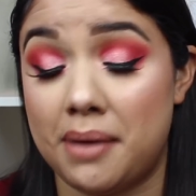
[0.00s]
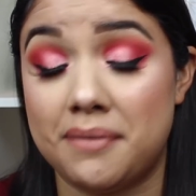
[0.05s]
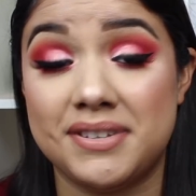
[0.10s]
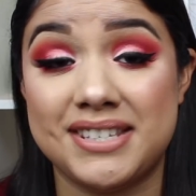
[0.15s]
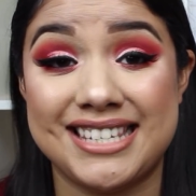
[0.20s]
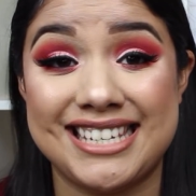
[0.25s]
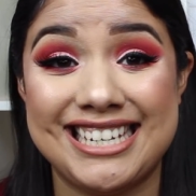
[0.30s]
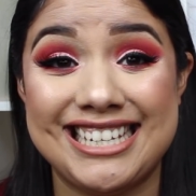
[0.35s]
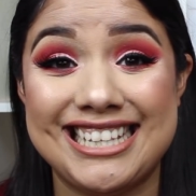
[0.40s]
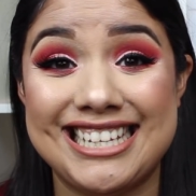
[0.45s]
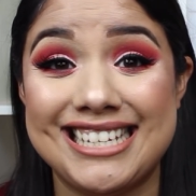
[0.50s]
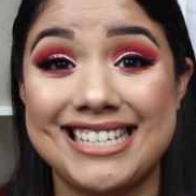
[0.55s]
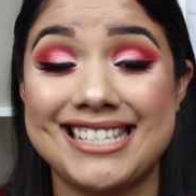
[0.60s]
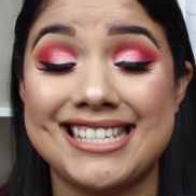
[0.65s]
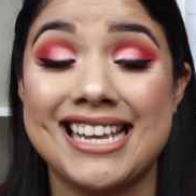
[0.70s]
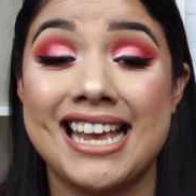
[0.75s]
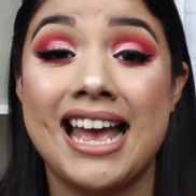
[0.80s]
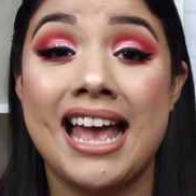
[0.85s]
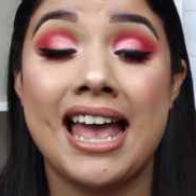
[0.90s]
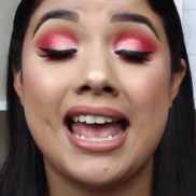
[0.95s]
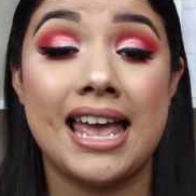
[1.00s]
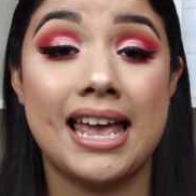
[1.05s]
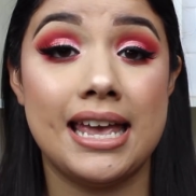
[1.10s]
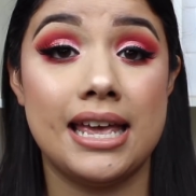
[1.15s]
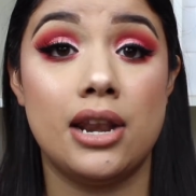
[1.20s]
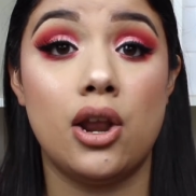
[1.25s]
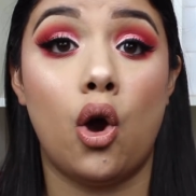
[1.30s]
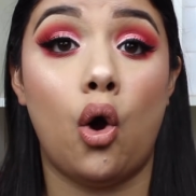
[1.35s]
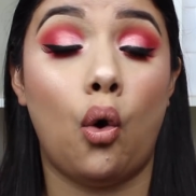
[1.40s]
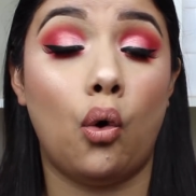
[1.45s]
I've seen these
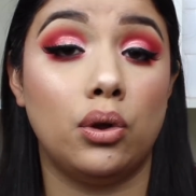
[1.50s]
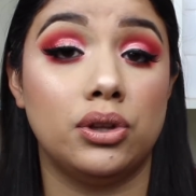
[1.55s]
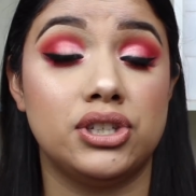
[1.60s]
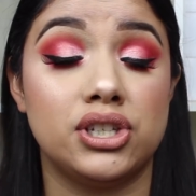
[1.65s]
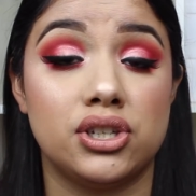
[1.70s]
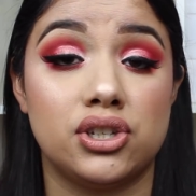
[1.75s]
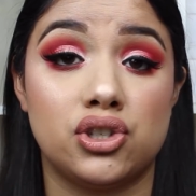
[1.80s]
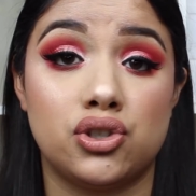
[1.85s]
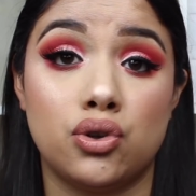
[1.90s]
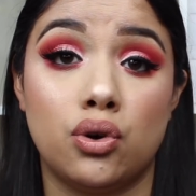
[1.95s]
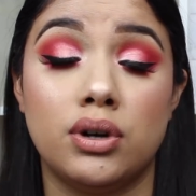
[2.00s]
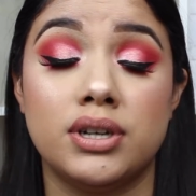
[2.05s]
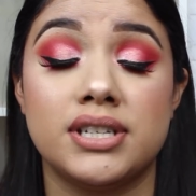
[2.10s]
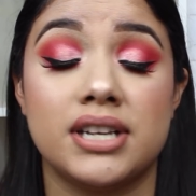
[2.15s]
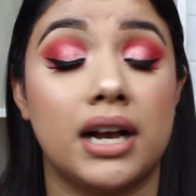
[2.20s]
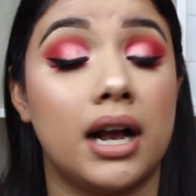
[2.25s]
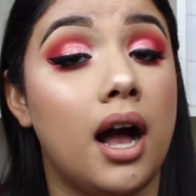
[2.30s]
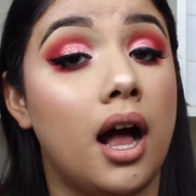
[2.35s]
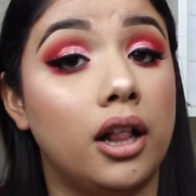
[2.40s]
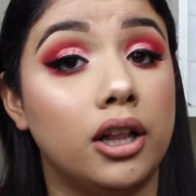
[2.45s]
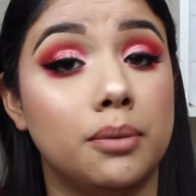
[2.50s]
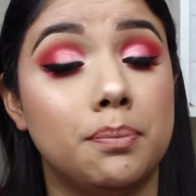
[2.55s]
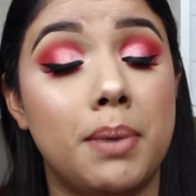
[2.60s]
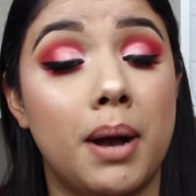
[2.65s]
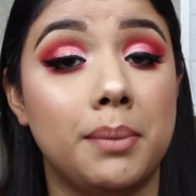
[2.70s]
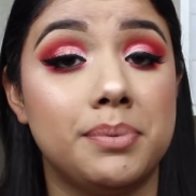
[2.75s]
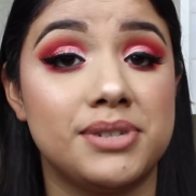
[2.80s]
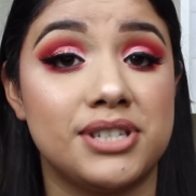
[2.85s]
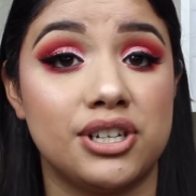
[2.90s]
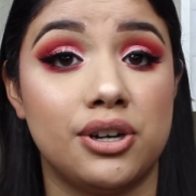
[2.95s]
in Ulta stores, and
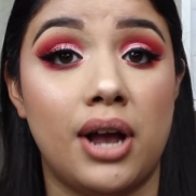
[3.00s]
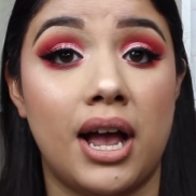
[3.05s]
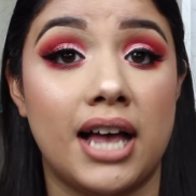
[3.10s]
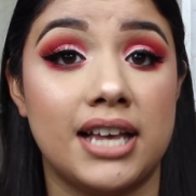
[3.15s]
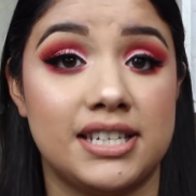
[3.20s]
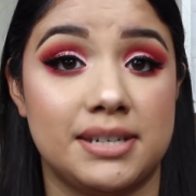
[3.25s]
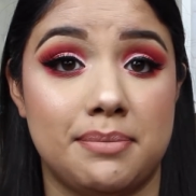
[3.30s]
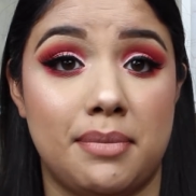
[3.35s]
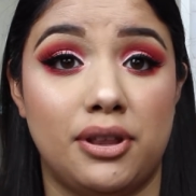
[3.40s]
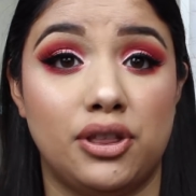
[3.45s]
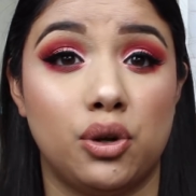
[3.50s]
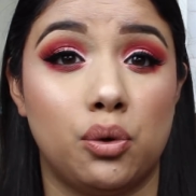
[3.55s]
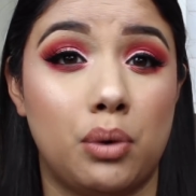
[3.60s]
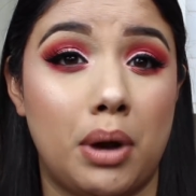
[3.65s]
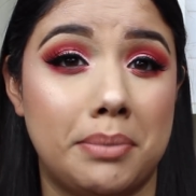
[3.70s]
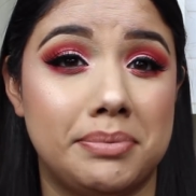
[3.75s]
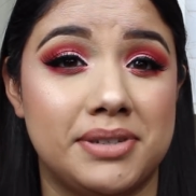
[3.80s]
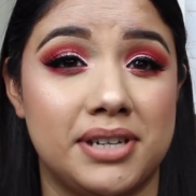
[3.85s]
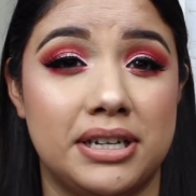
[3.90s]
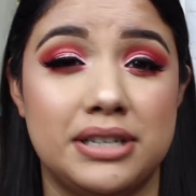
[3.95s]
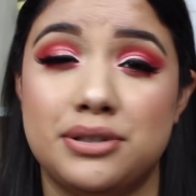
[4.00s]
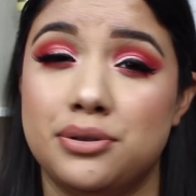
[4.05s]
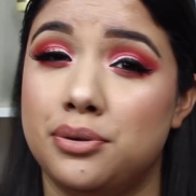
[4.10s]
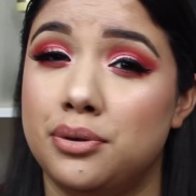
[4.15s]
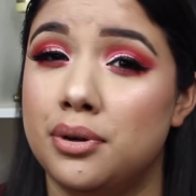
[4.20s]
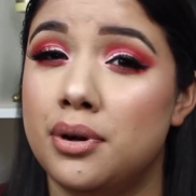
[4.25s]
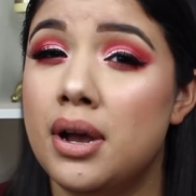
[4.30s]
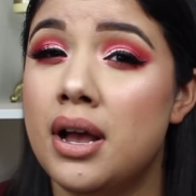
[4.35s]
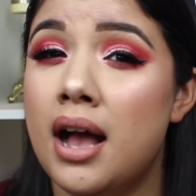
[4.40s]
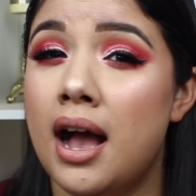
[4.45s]
ColourPop still has them on their website.
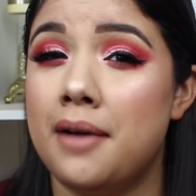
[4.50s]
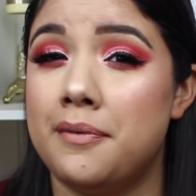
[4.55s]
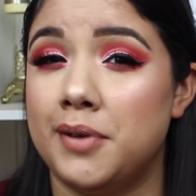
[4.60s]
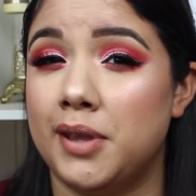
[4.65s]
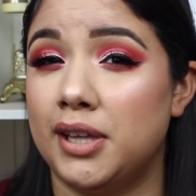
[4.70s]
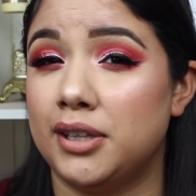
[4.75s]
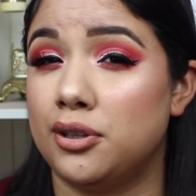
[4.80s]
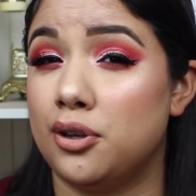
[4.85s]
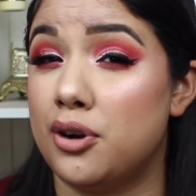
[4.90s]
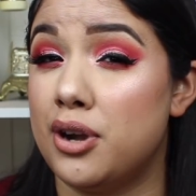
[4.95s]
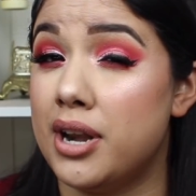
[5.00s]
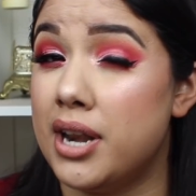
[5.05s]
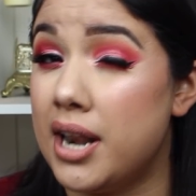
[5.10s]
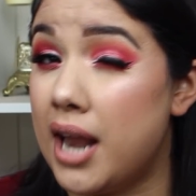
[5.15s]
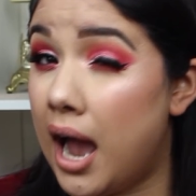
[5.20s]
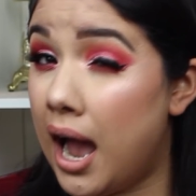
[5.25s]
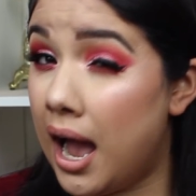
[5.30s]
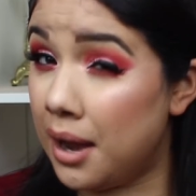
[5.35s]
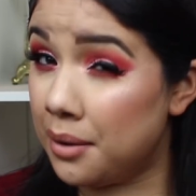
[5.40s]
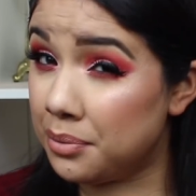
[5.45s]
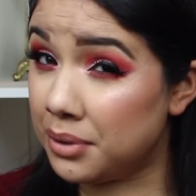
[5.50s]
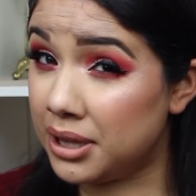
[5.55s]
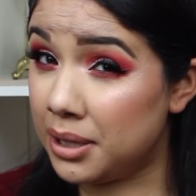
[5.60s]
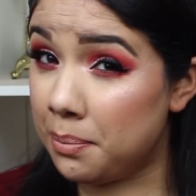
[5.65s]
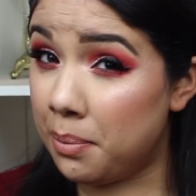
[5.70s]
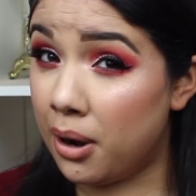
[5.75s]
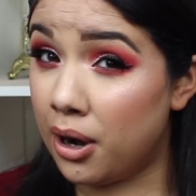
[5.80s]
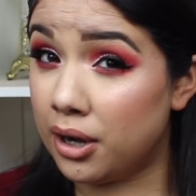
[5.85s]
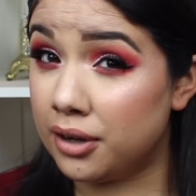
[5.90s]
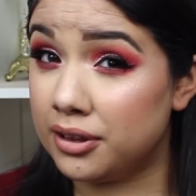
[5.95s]
So I feel like they're not
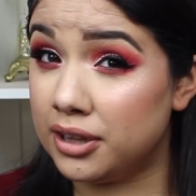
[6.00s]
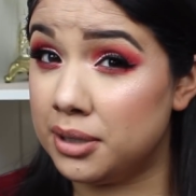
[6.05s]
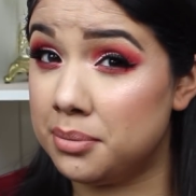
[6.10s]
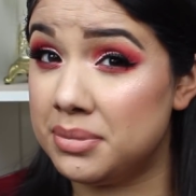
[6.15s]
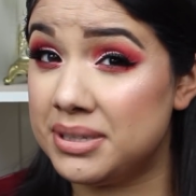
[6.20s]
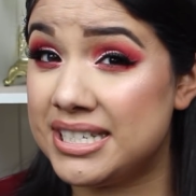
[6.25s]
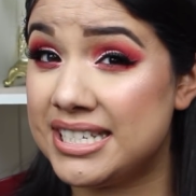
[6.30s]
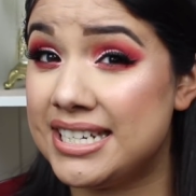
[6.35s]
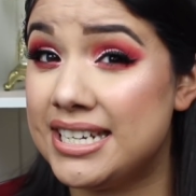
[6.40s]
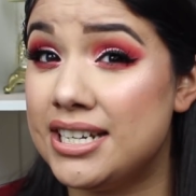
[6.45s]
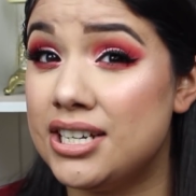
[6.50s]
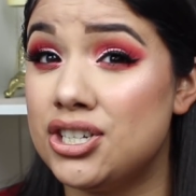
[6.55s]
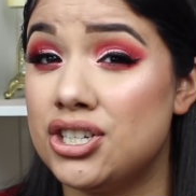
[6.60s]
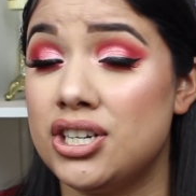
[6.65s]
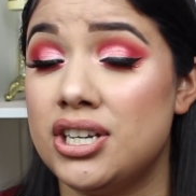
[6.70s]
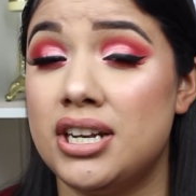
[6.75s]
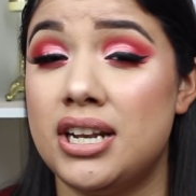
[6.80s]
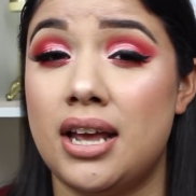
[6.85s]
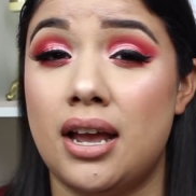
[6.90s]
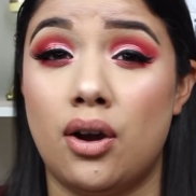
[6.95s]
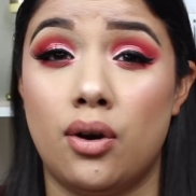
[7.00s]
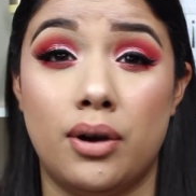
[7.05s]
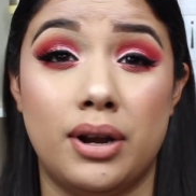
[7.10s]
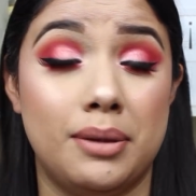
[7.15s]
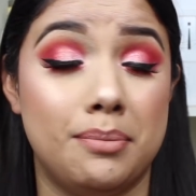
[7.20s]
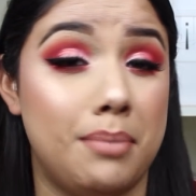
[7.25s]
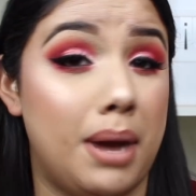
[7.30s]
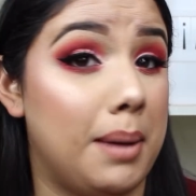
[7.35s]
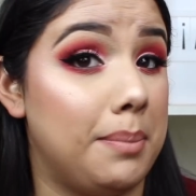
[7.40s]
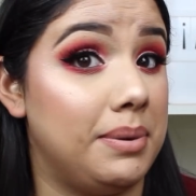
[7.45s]
really part of the limited edition, or
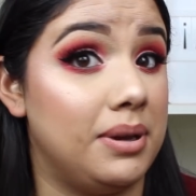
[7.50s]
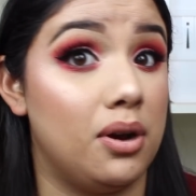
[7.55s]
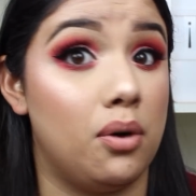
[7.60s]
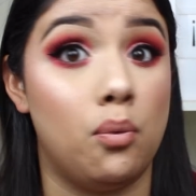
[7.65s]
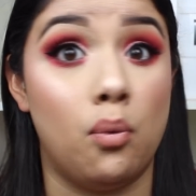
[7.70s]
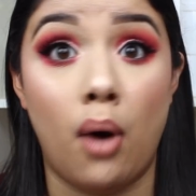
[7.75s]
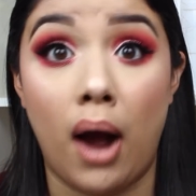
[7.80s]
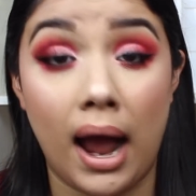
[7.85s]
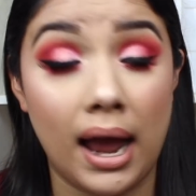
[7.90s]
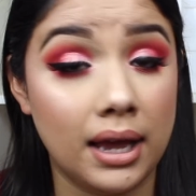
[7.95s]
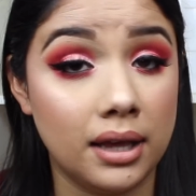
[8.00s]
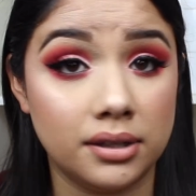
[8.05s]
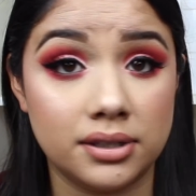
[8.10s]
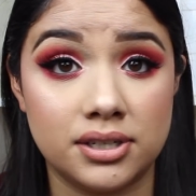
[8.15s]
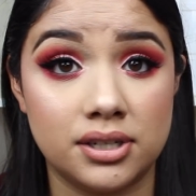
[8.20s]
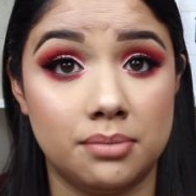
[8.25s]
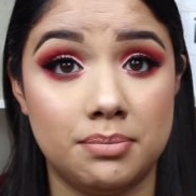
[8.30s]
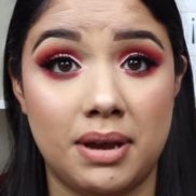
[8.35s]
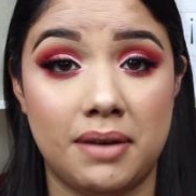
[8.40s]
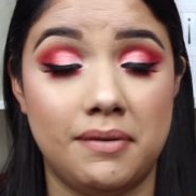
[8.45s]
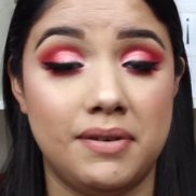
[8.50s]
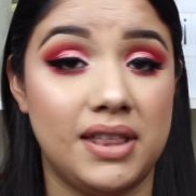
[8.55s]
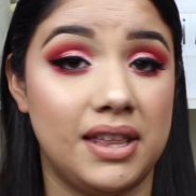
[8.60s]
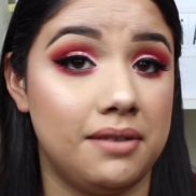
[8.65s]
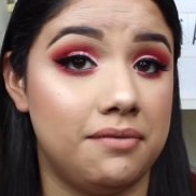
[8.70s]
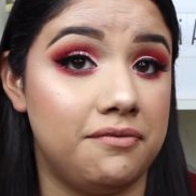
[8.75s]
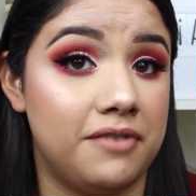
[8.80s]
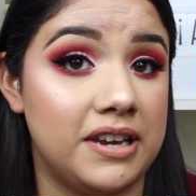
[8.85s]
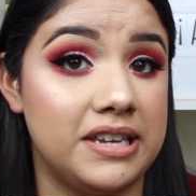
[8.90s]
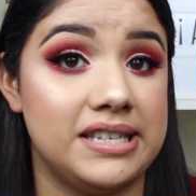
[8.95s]
it might be a while till maybe
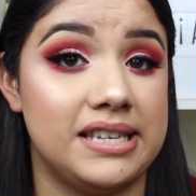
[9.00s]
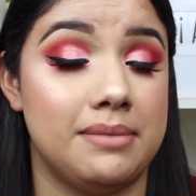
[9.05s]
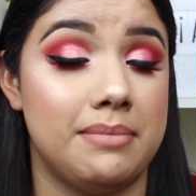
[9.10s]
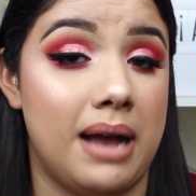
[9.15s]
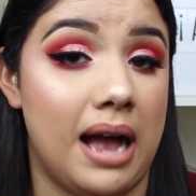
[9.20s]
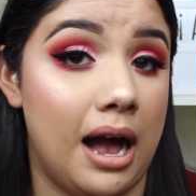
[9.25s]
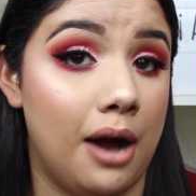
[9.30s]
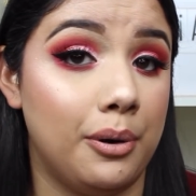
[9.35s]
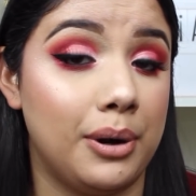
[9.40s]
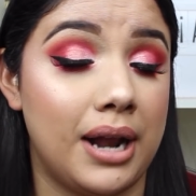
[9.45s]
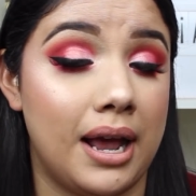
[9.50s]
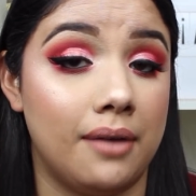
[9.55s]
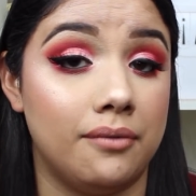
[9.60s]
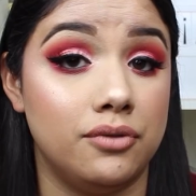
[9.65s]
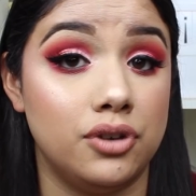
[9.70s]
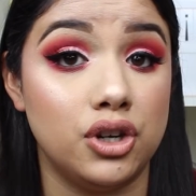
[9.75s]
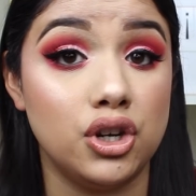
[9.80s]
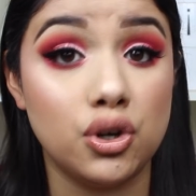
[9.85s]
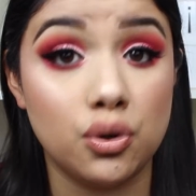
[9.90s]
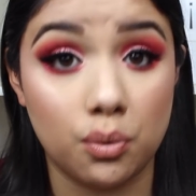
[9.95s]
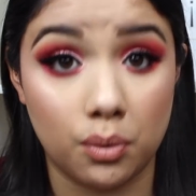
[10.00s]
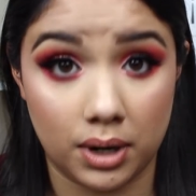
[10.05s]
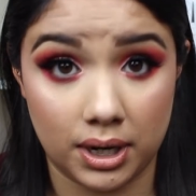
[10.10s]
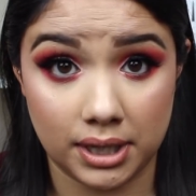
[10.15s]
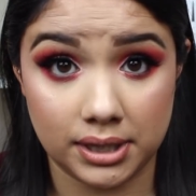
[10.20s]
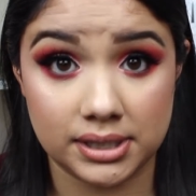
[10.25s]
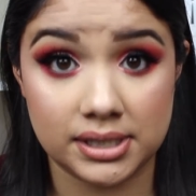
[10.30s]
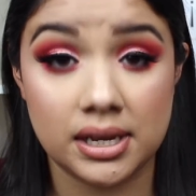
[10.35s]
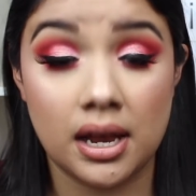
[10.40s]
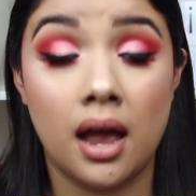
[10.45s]
they phase them out and have new
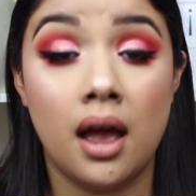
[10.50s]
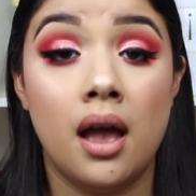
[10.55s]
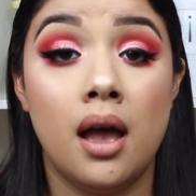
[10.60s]
ones.